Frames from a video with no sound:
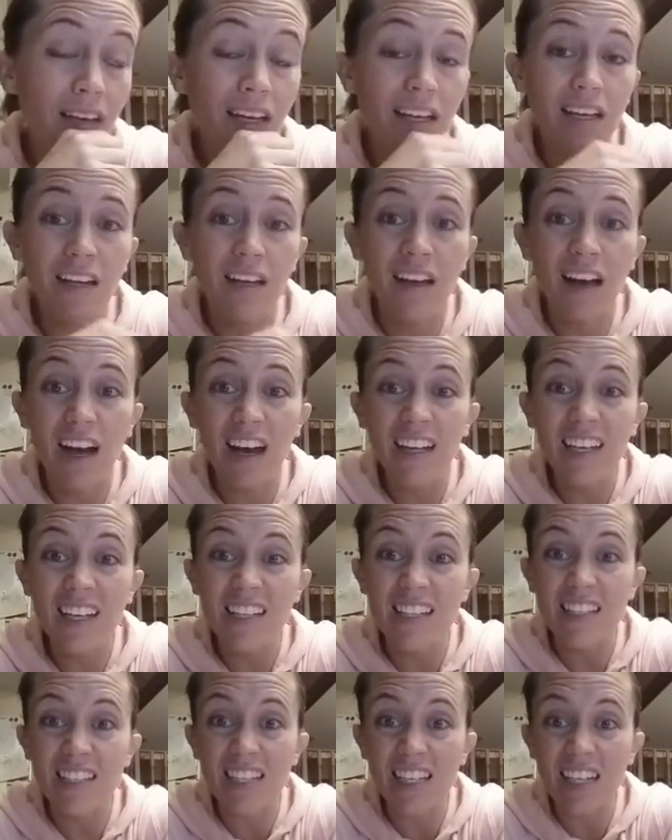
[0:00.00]
not get
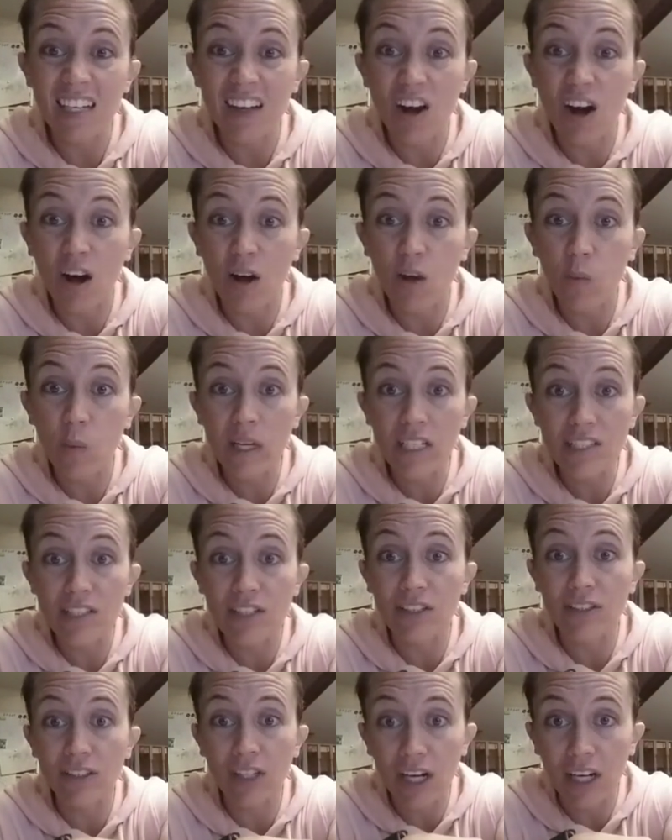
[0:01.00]
sick all
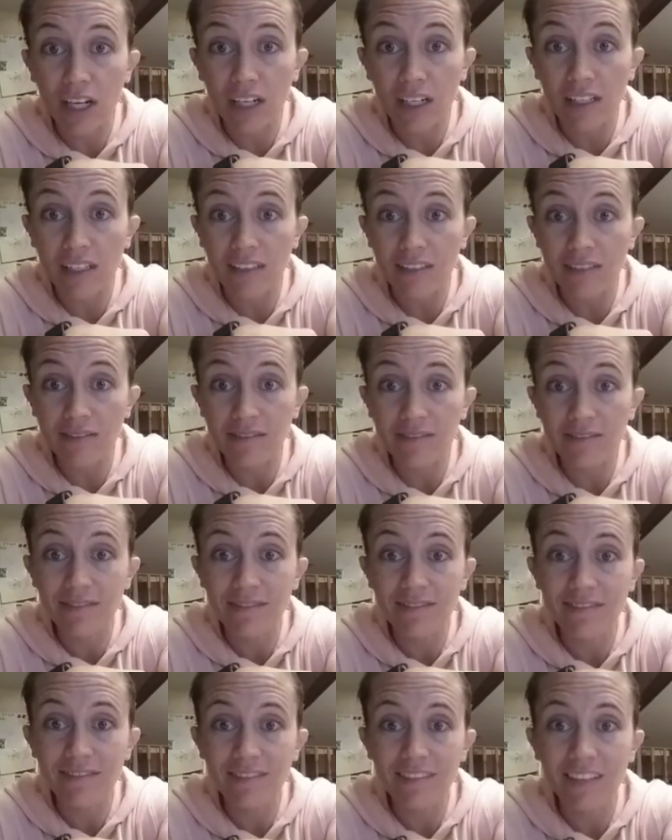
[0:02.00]
winter long?
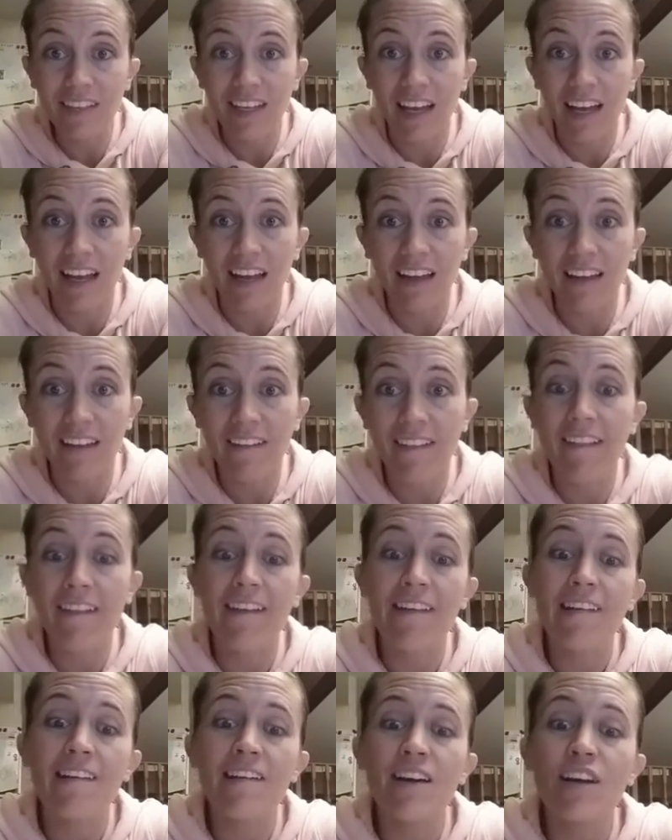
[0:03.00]
Okay,
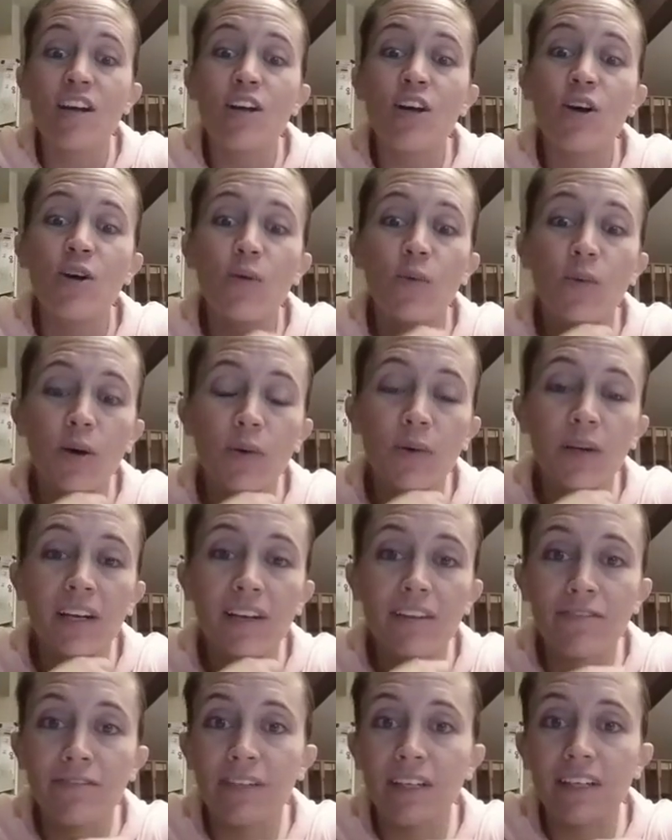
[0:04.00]
what would
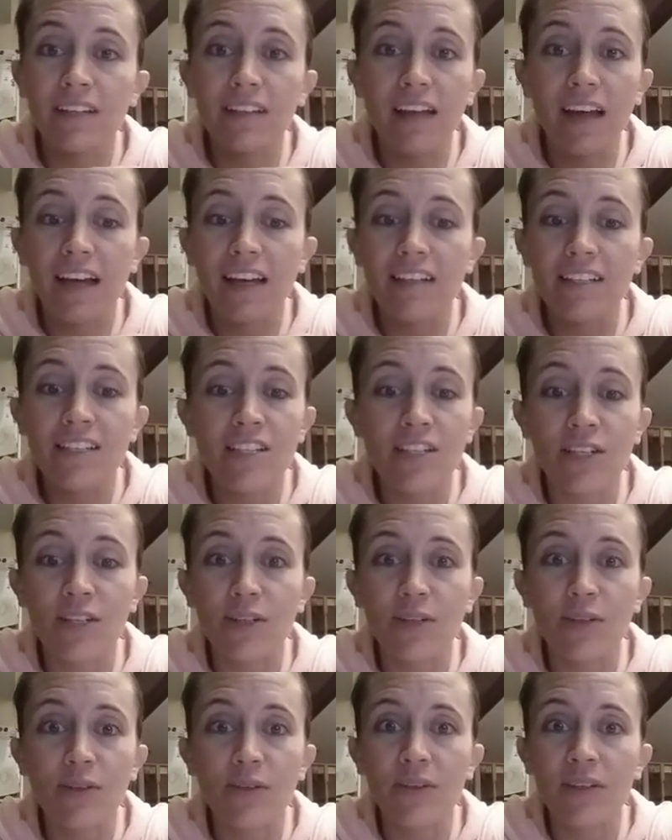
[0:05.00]
it feel like
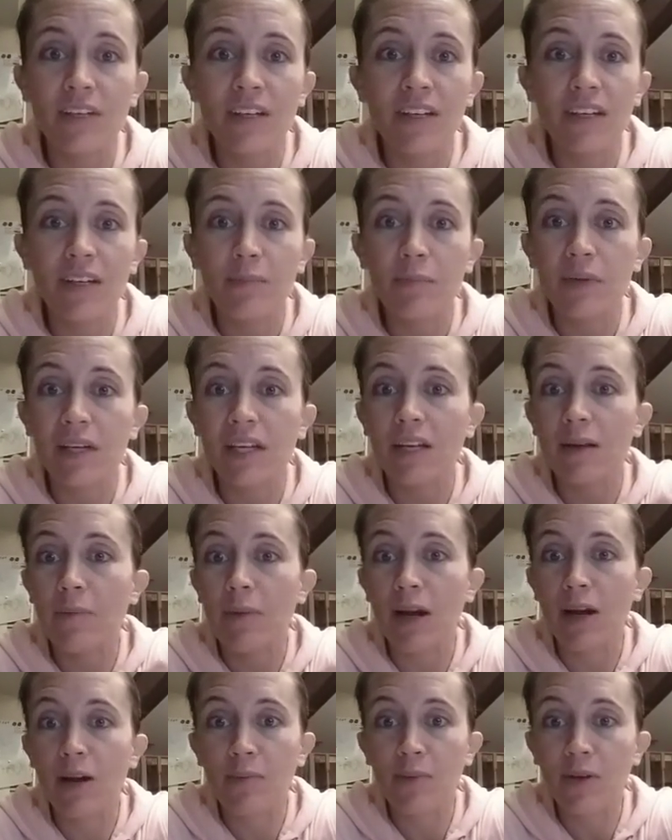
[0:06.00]
to be in a
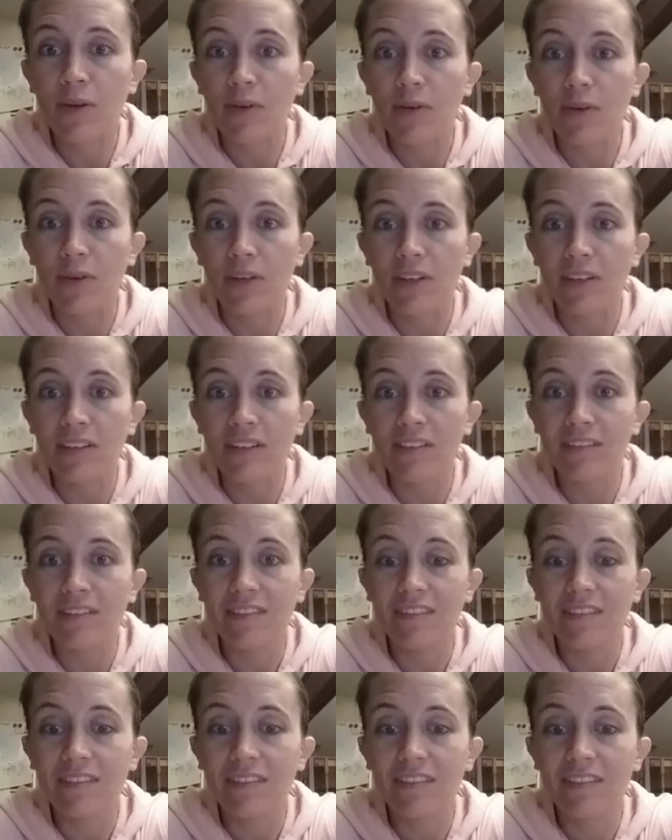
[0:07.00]
better mood?
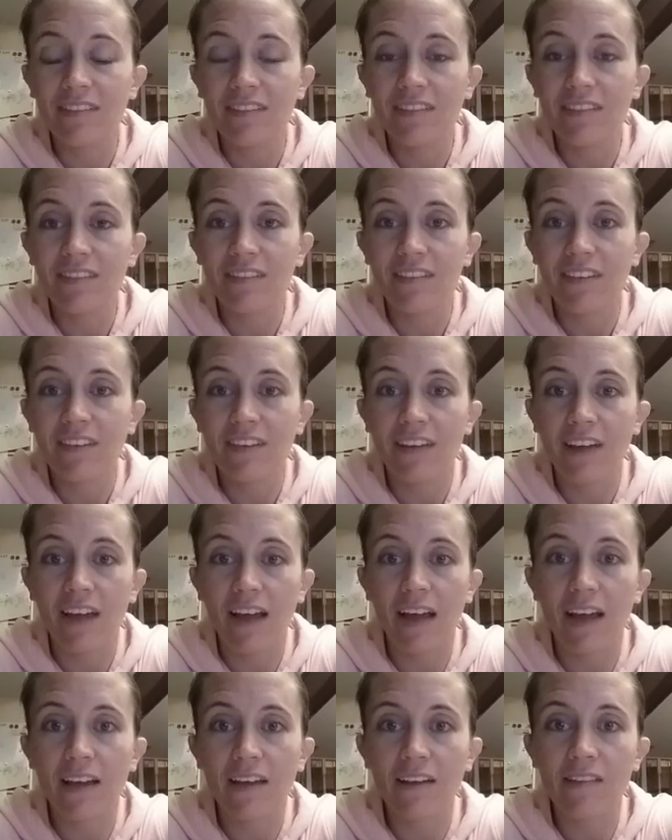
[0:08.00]

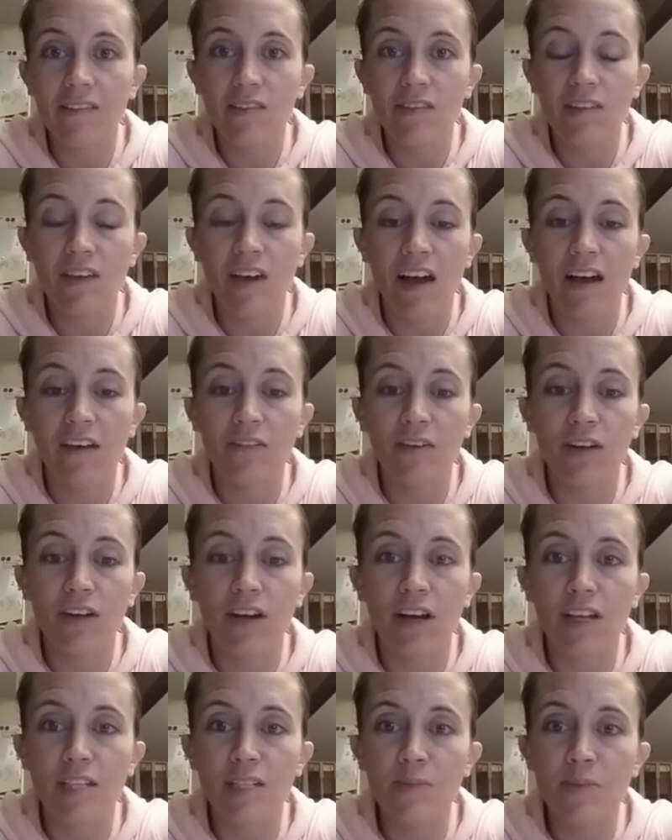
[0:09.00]
Okay, to have your
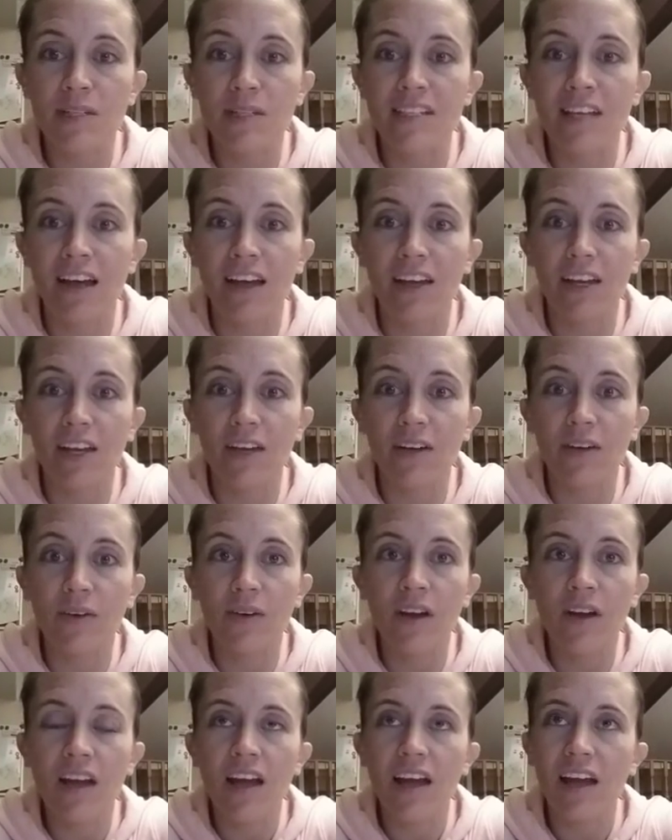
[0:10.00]
husband tell you,
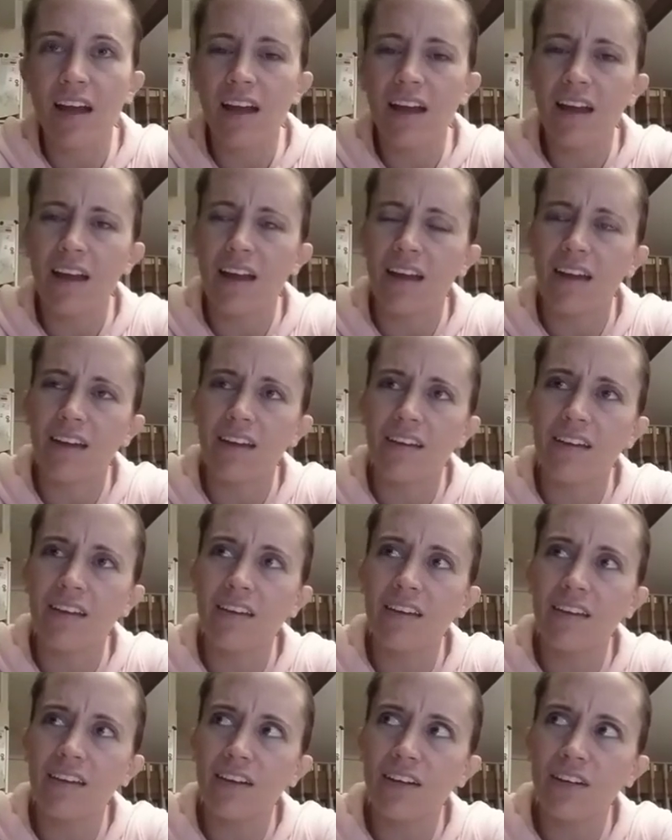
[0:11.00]
"Hey,
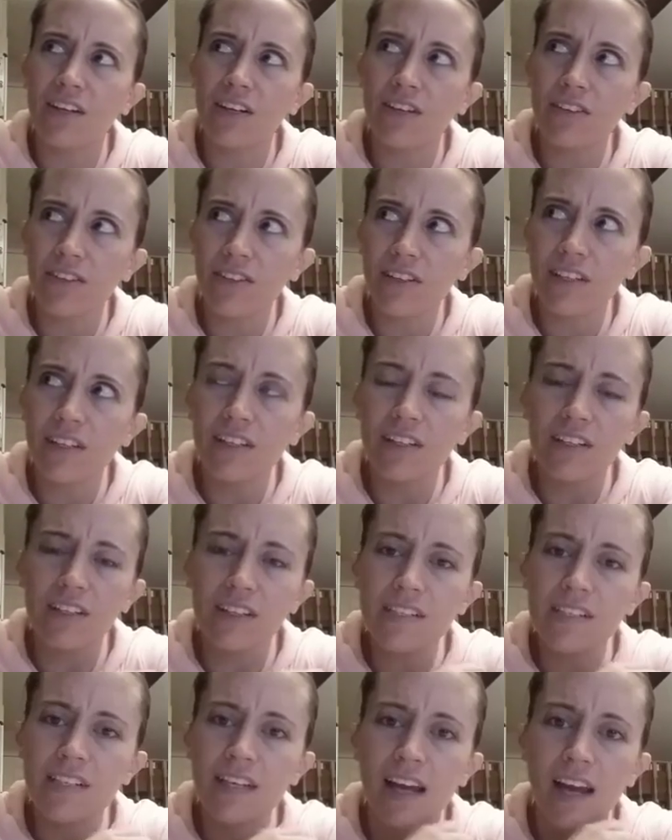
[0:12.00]
you're looking
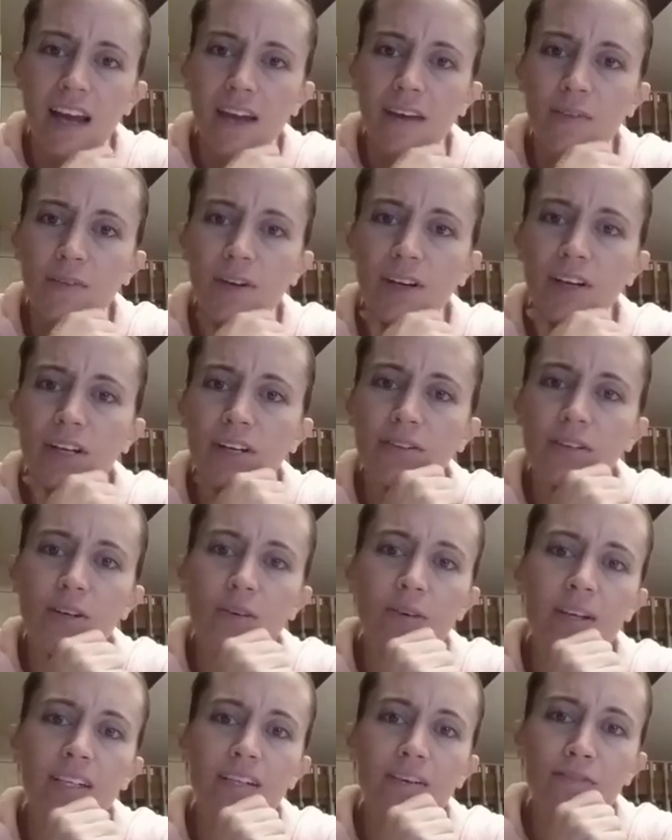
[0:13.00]
good today. What are you
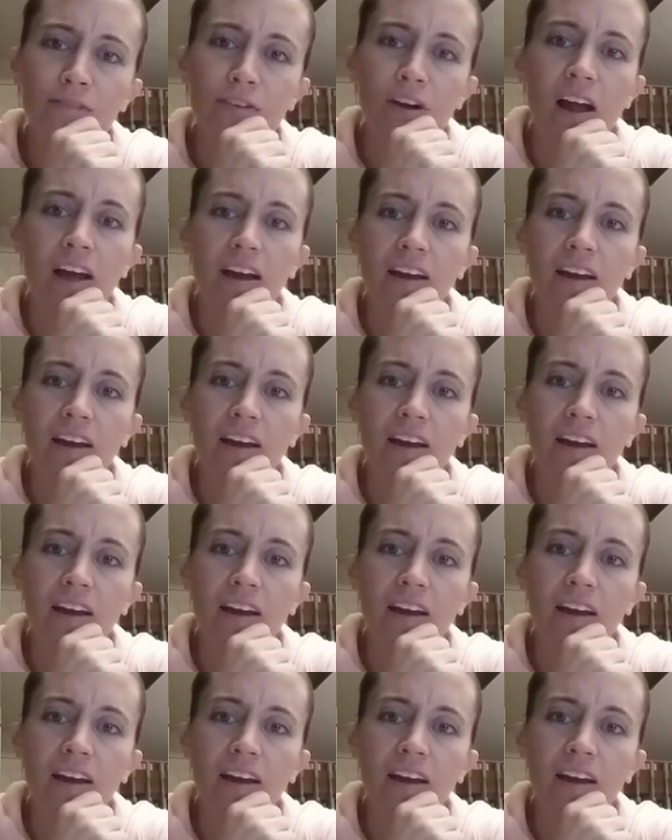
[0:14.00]
doing different?"